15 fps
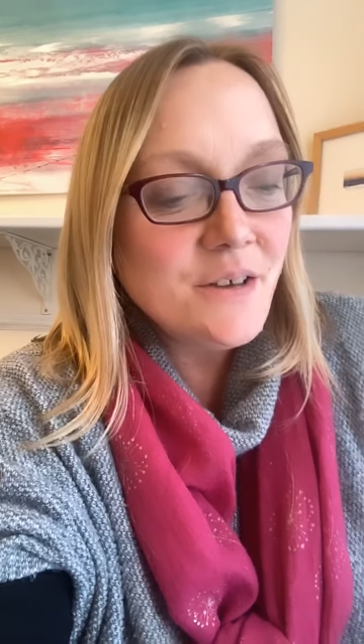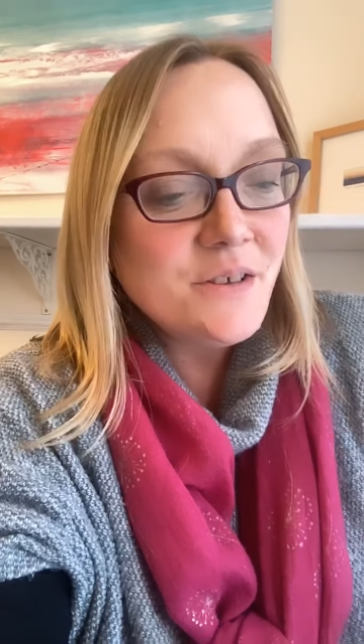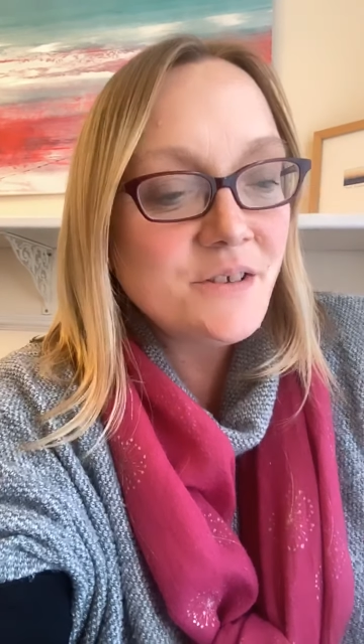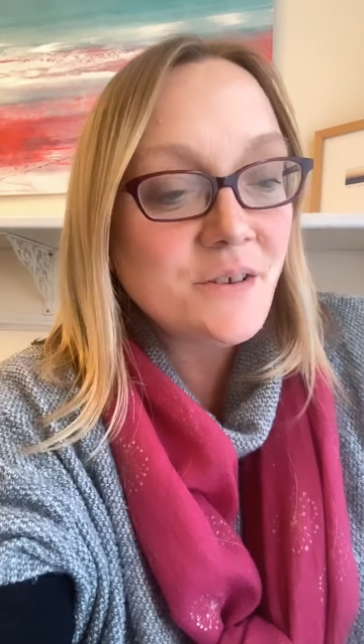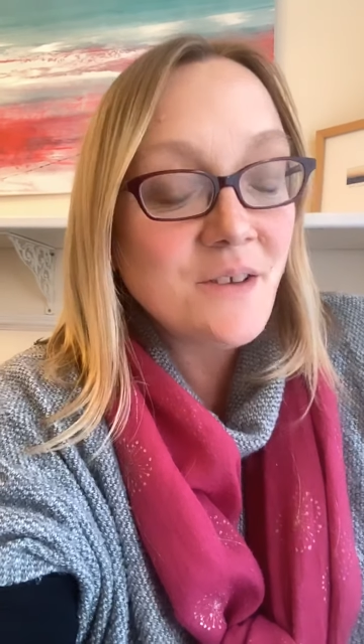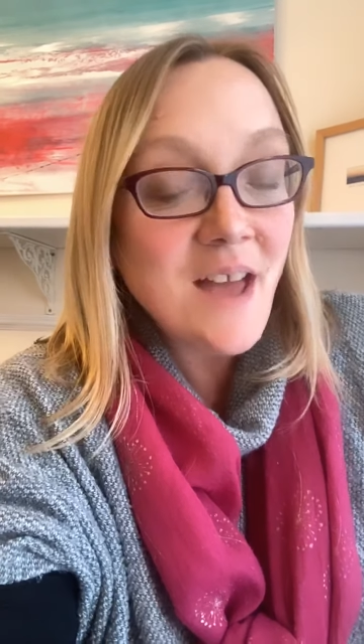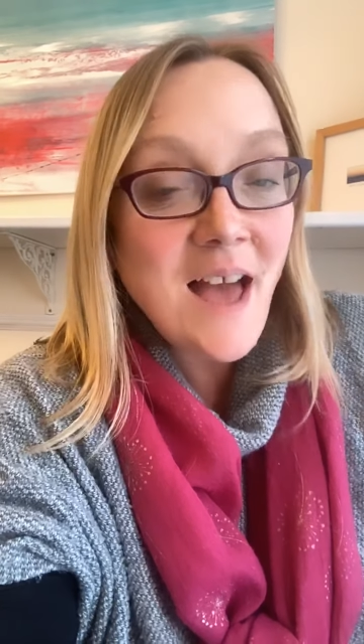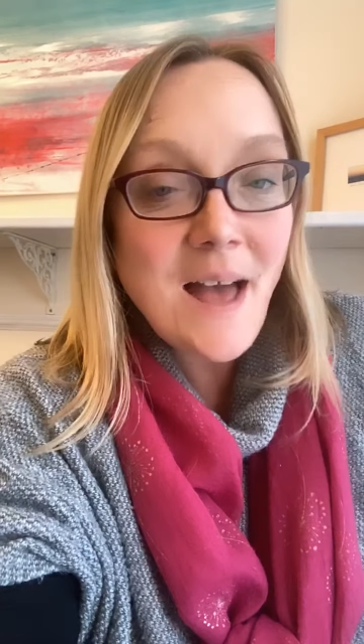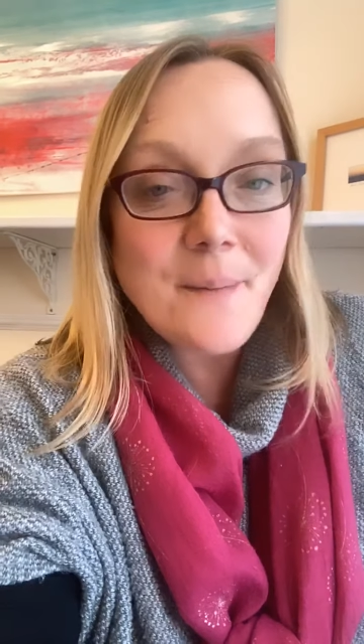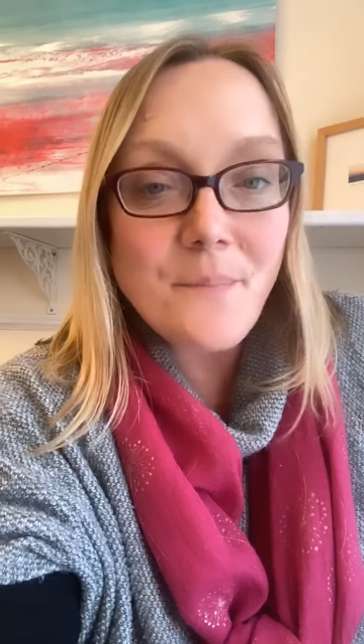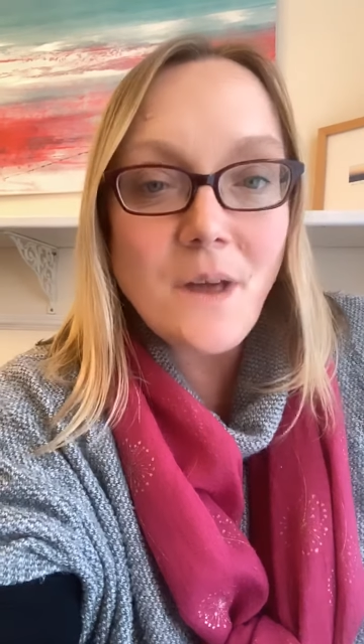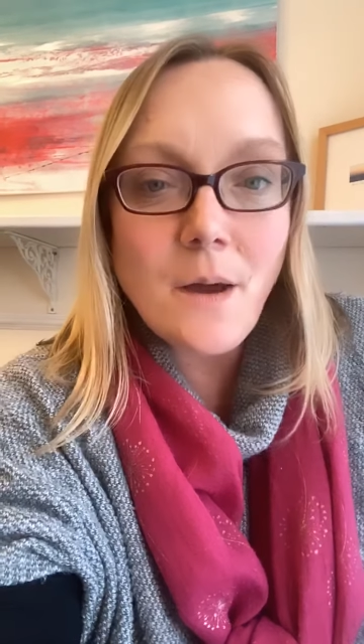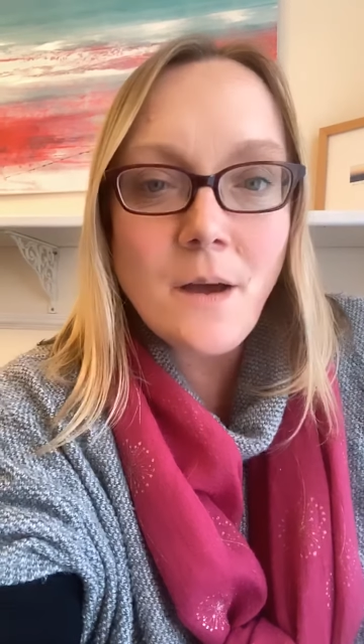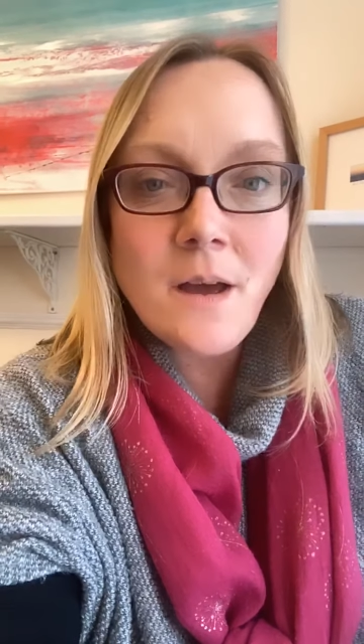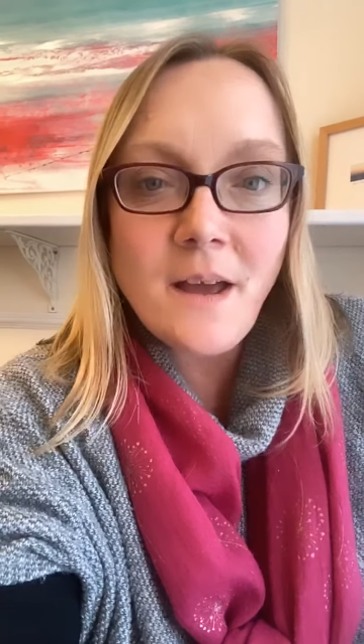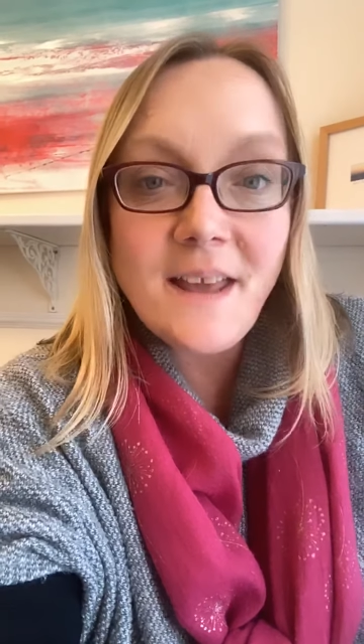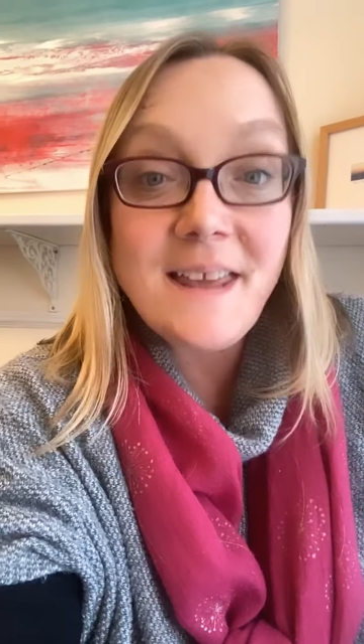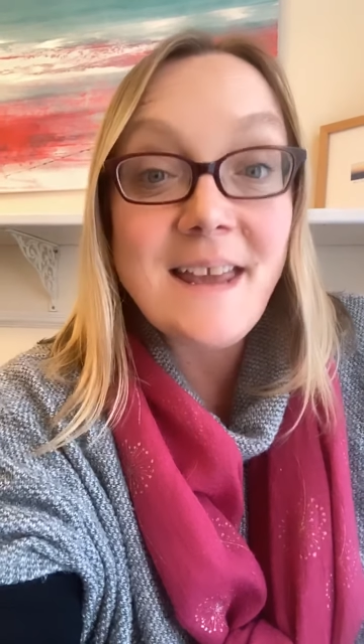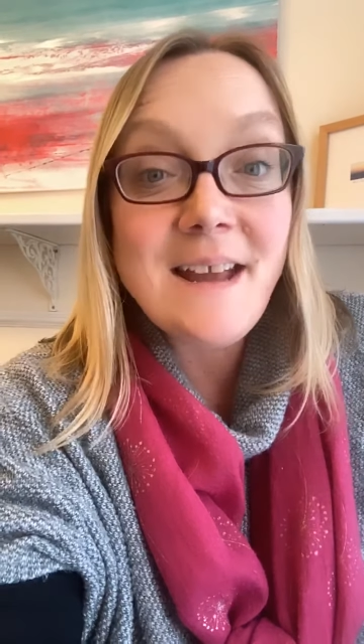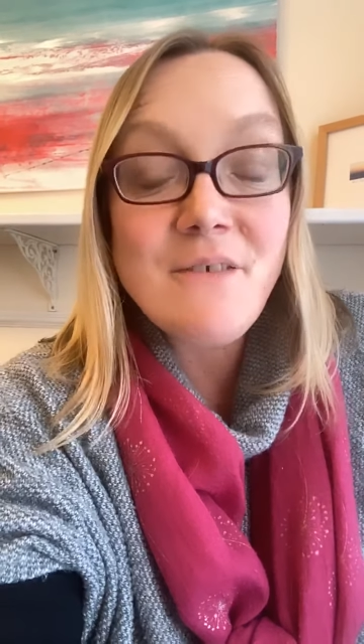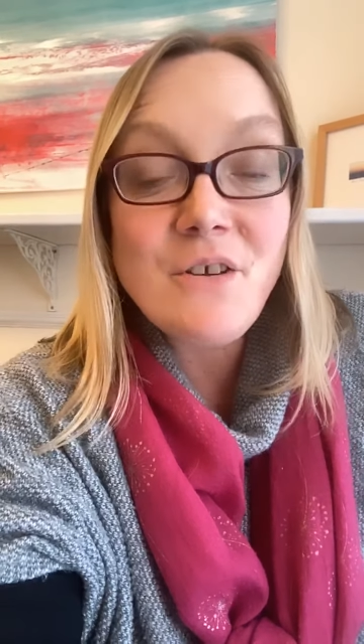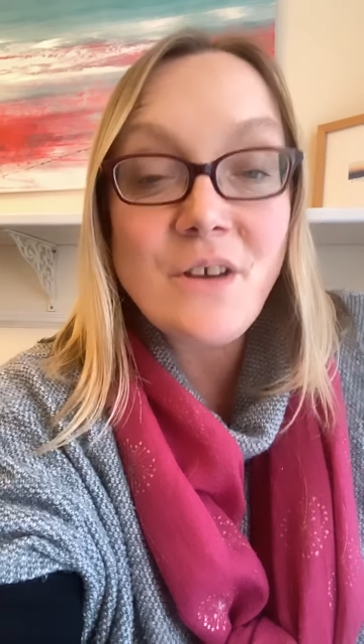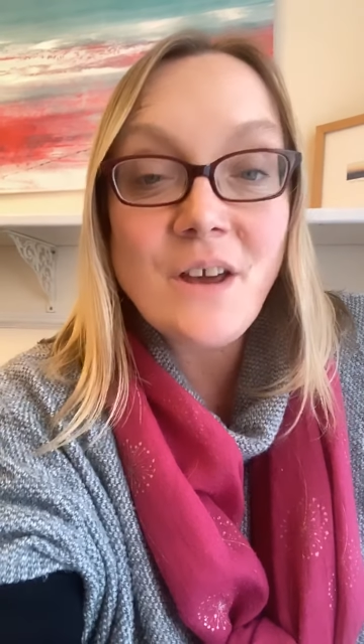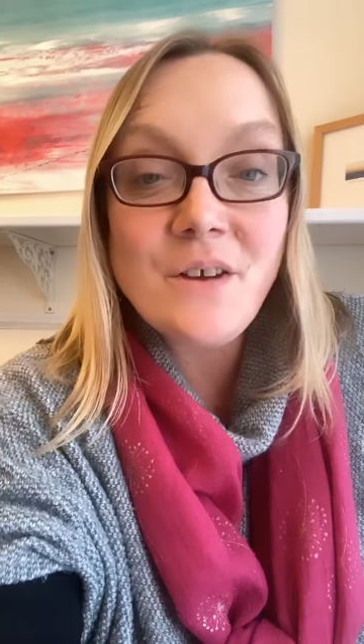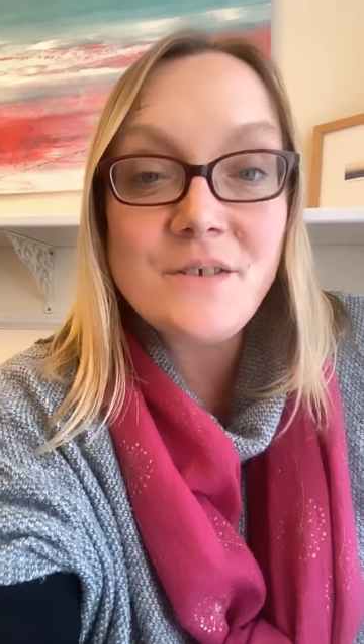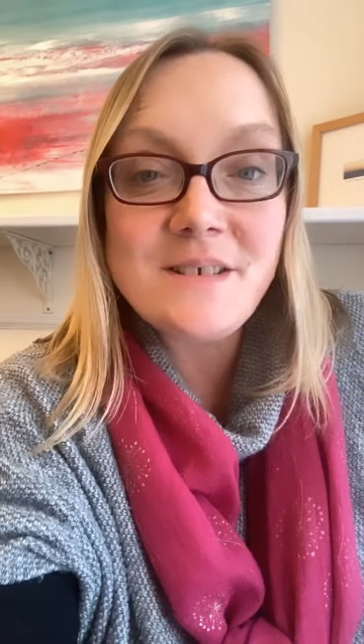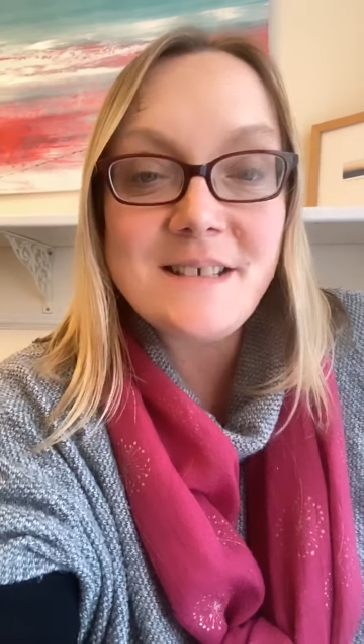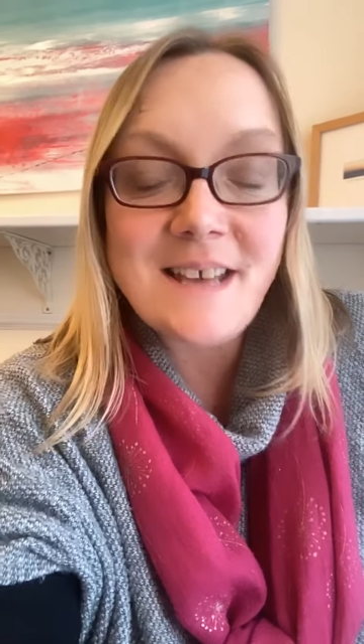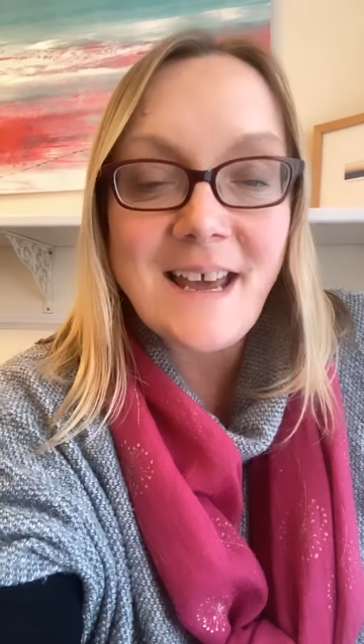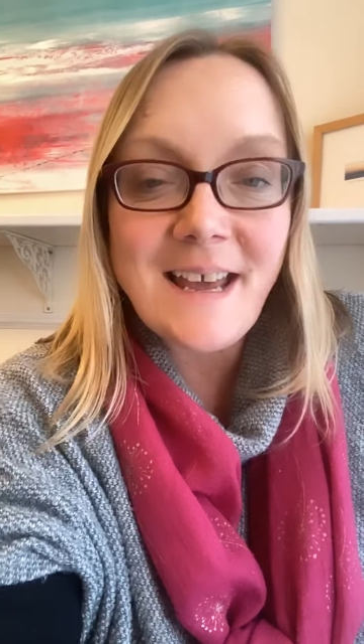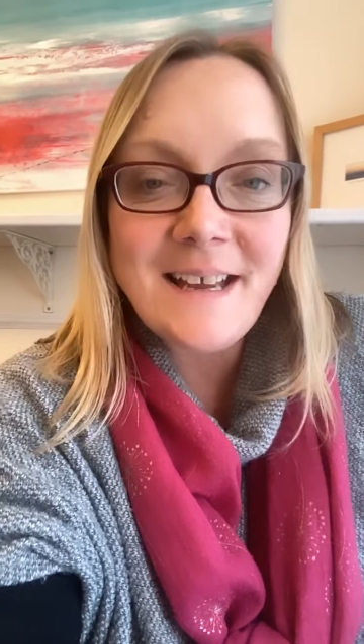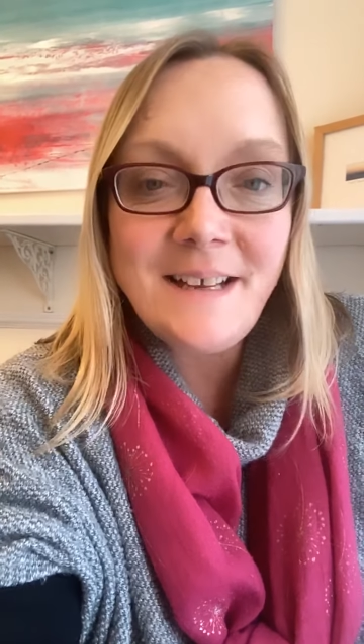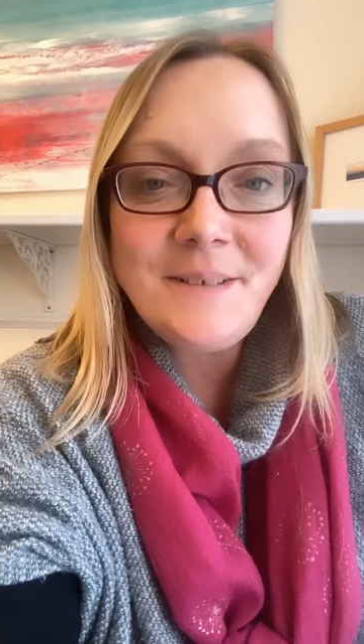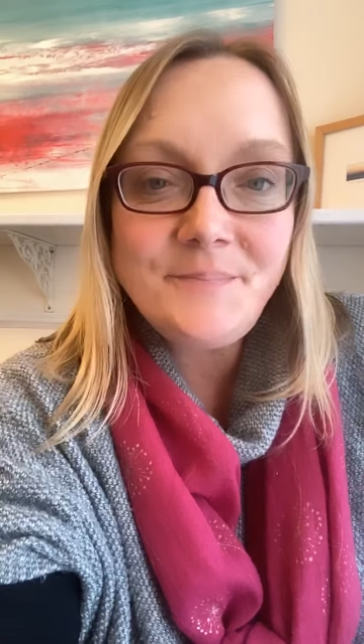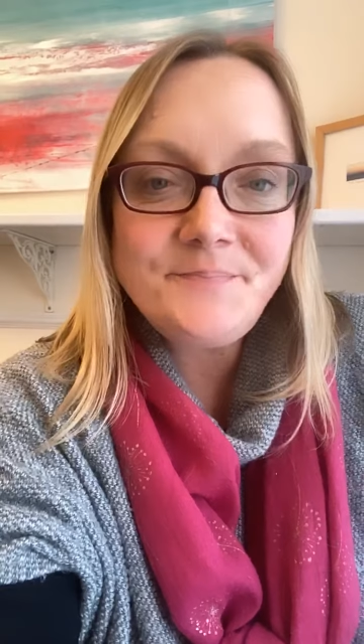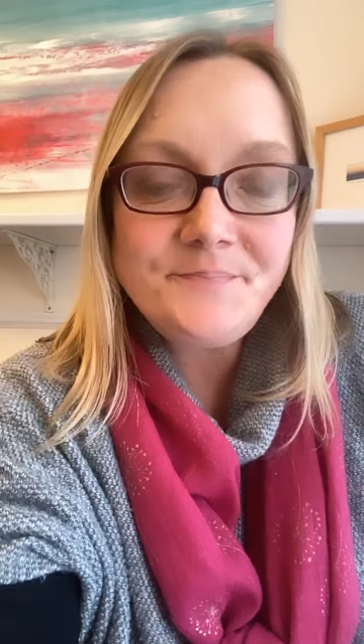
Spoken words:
So yeah, a year ago today,